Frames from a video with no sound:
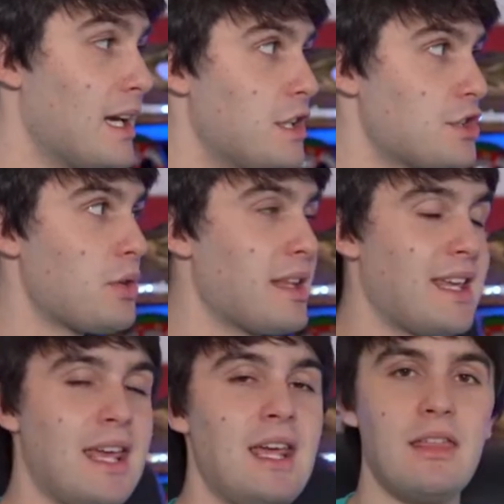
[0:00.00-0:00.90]
So the
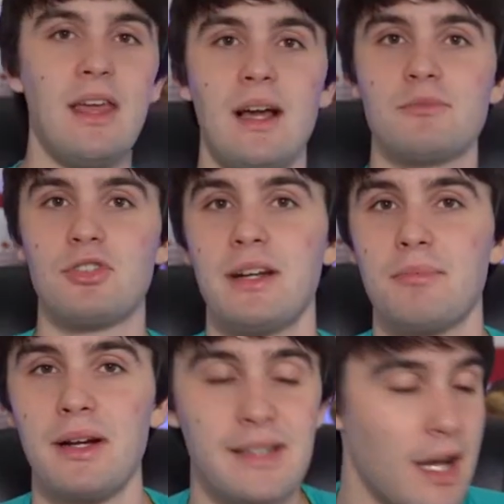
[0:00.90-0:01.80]
key thing I'm trying to
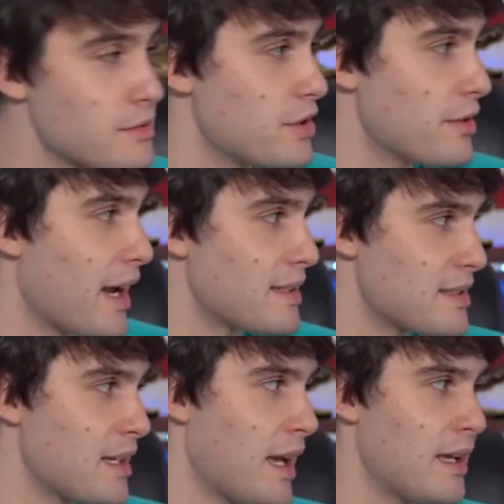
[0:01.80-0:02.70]
break down to you guys
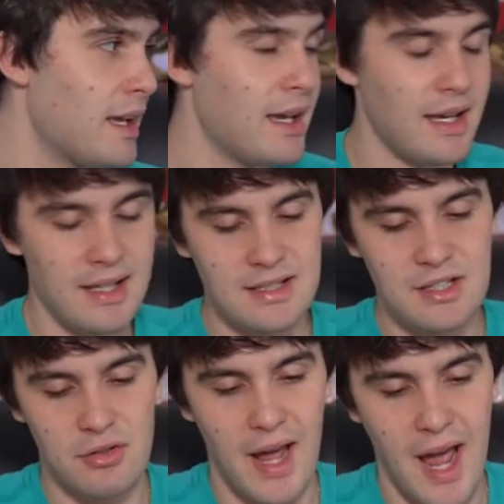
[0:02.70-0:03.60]
today is
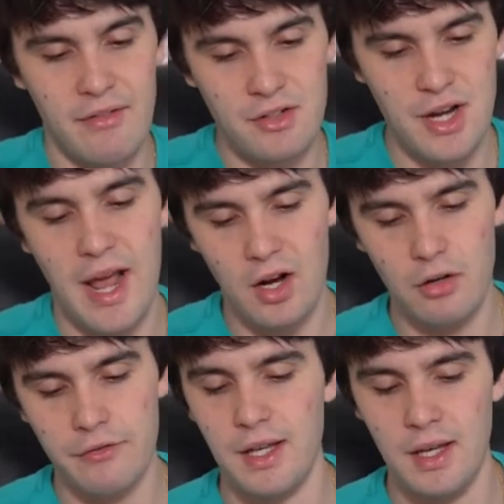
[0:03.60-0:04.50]
your average
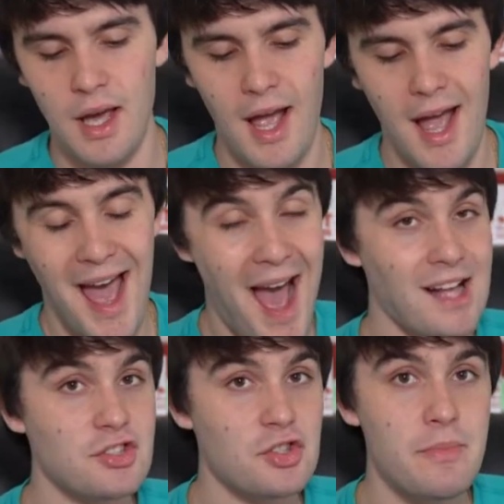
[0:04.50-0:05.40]
ARV
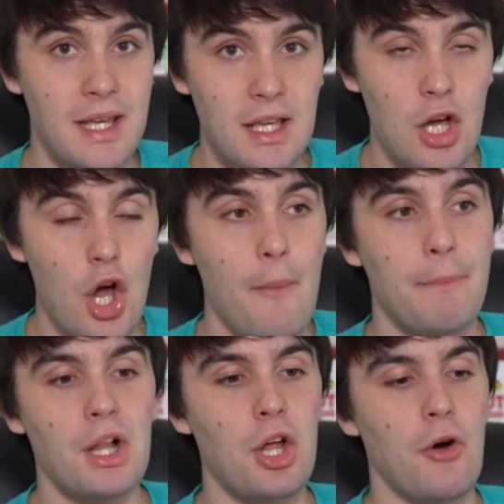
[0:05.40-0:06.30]
has to be
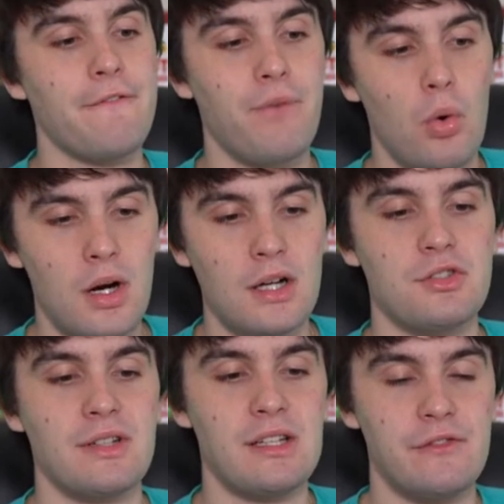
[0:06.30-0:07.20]
below
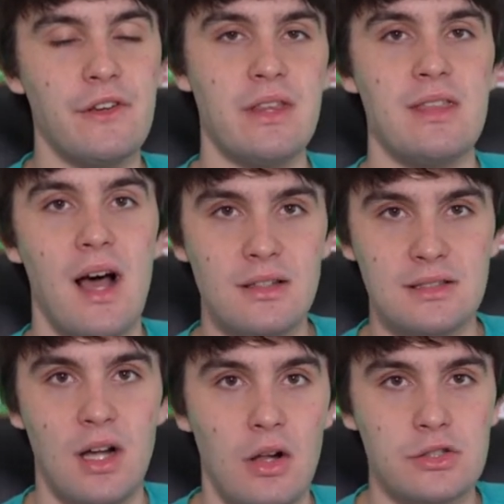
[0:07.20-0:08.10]

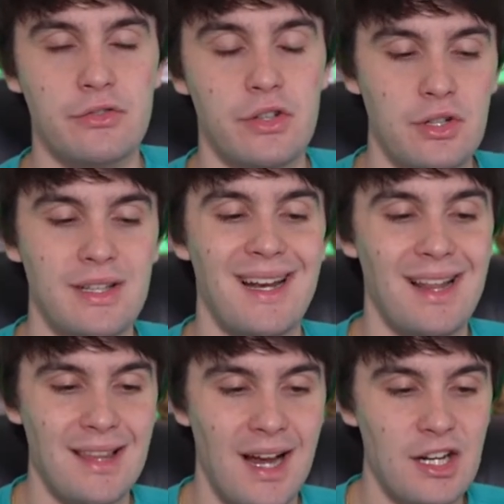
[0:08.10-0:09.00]
$450,000 for you to get
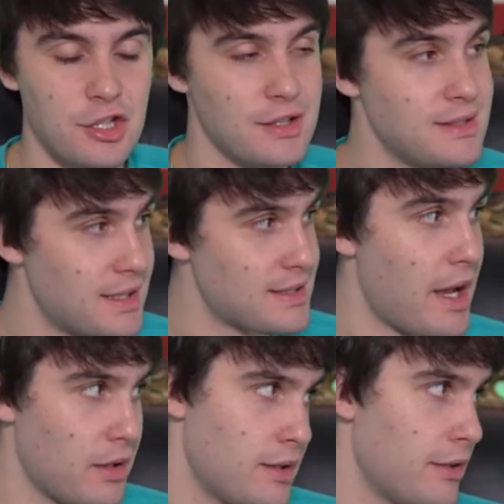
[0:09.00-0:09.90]
a lot of good
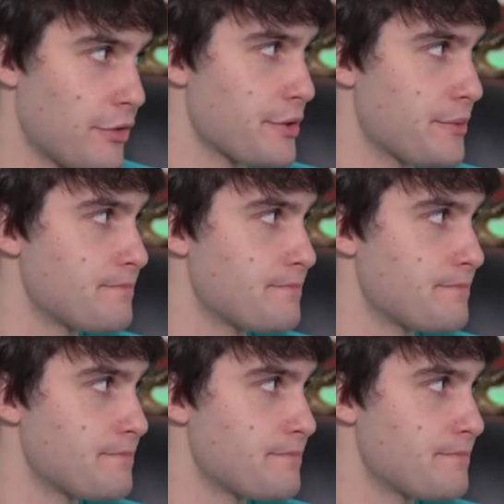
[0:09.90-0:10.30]
discounted deals.